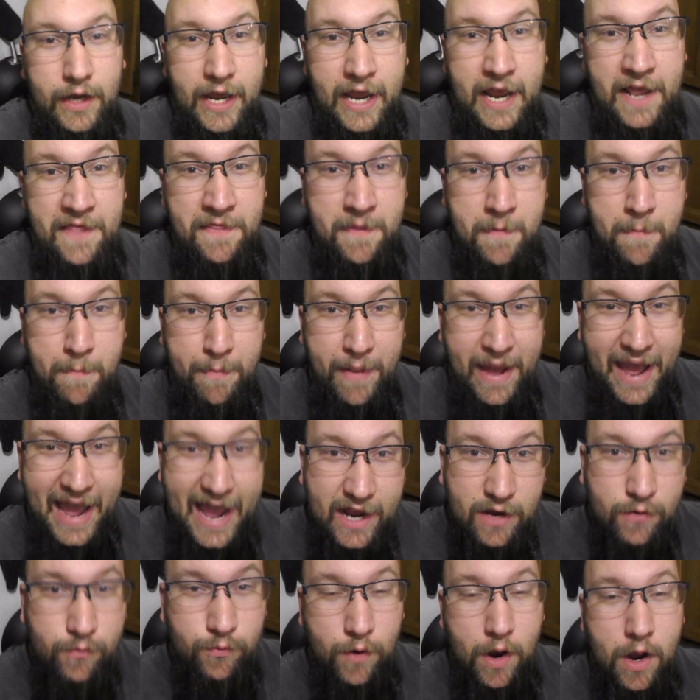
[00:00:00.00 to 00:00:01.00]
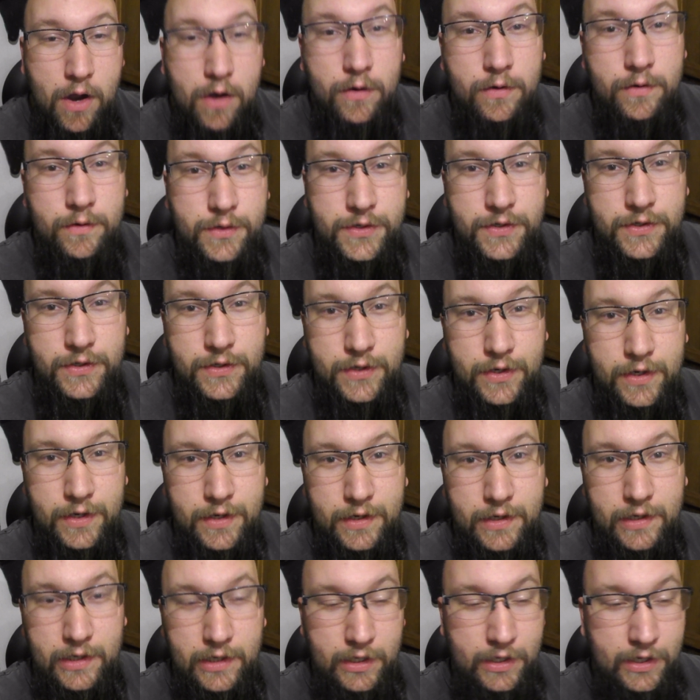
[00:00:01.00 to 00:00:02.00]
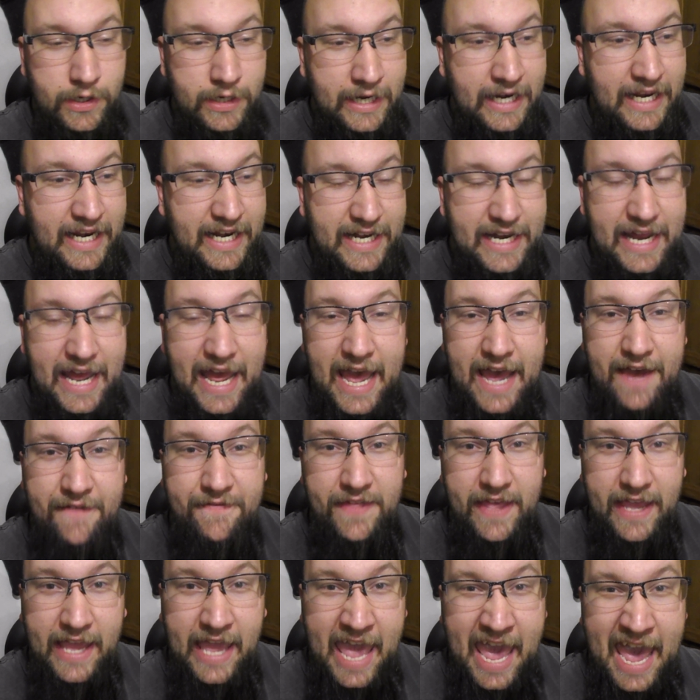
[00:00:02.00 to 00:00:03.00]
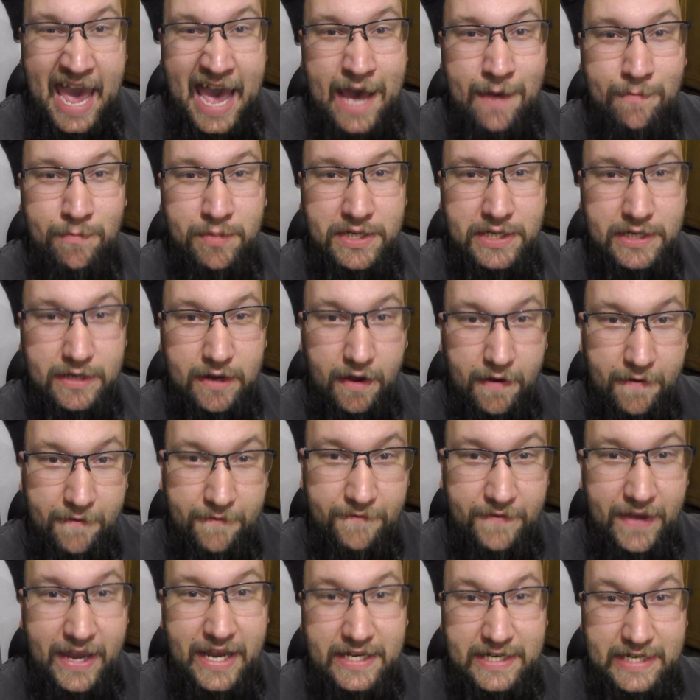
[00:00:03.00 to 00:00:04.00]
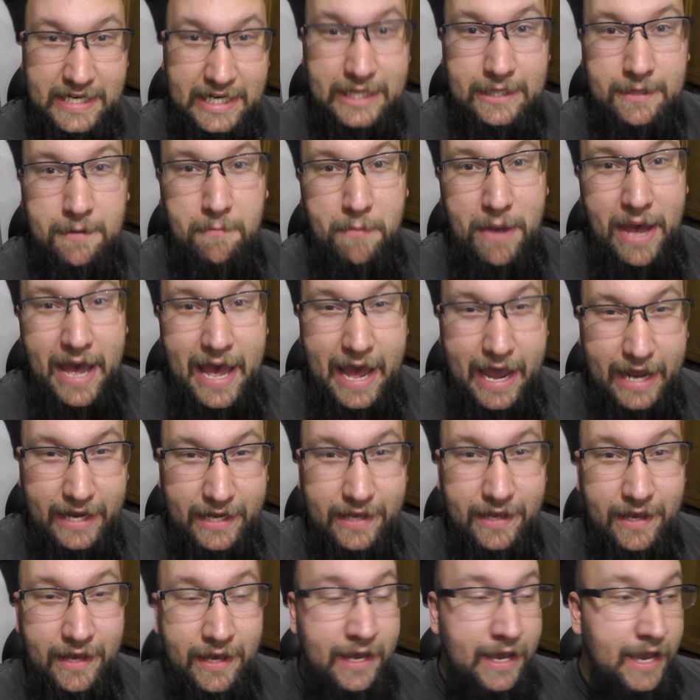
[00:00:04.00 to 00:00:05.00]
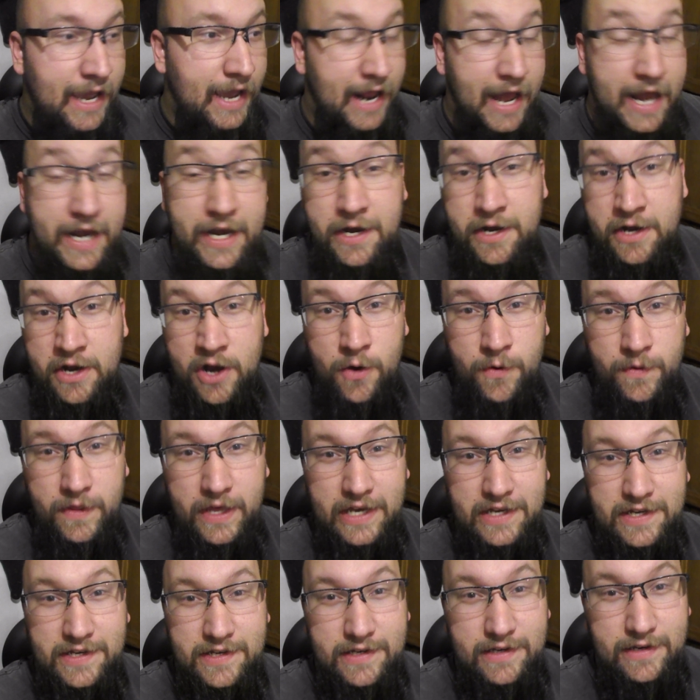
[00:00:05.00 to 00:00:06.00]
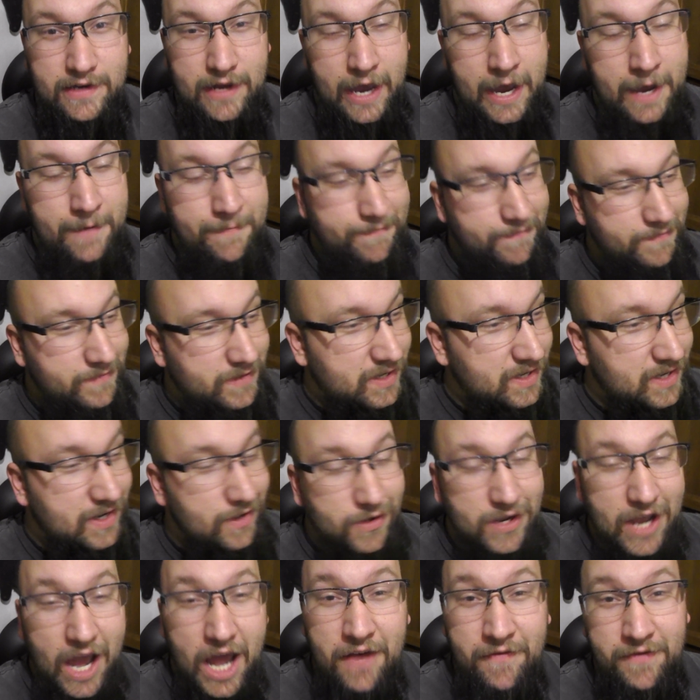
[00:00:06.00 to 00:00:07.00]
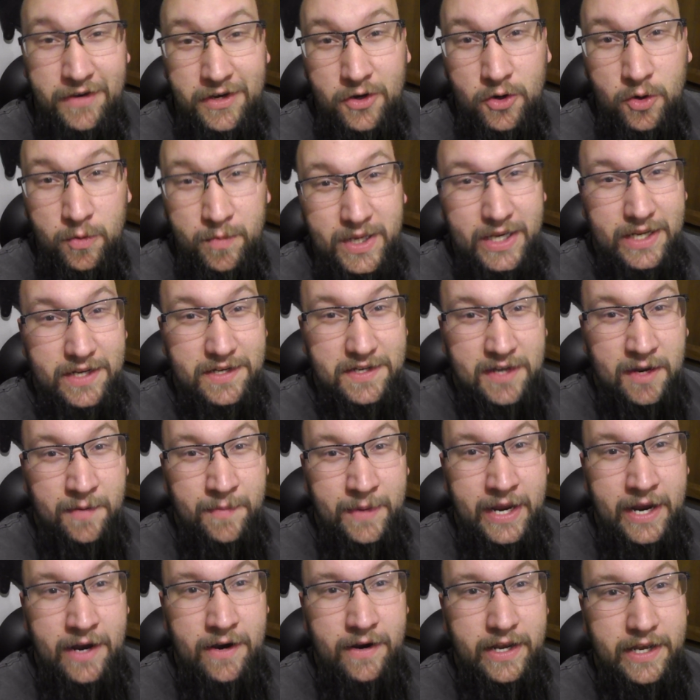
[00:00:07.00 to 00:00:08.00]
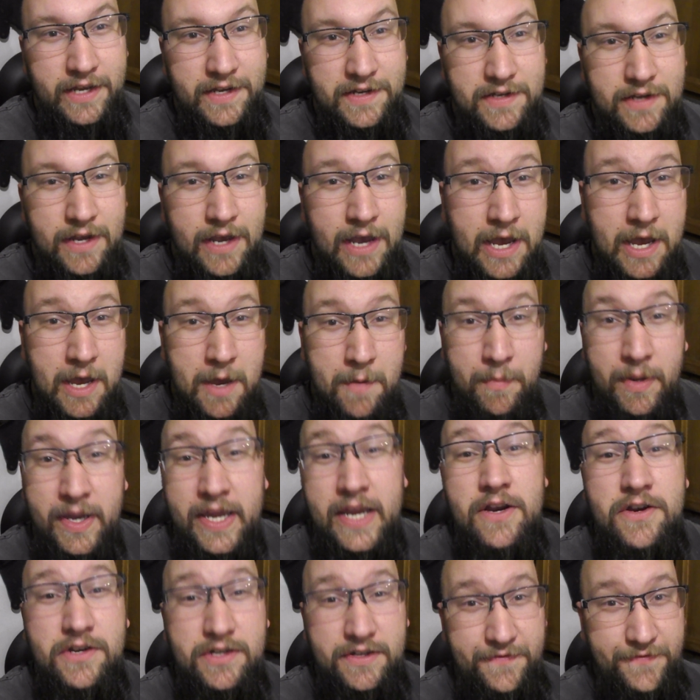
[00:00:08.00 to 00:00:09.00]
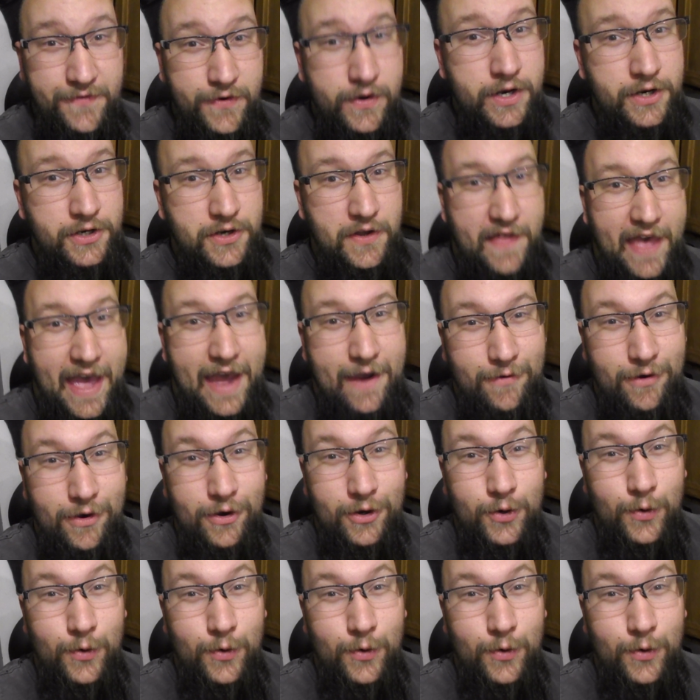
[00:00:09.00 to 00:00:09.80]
in the back rows, you need to have the caps facing the back. And I didn't know this. I'm still kind of a newbie in some areas. But here's the footage of that real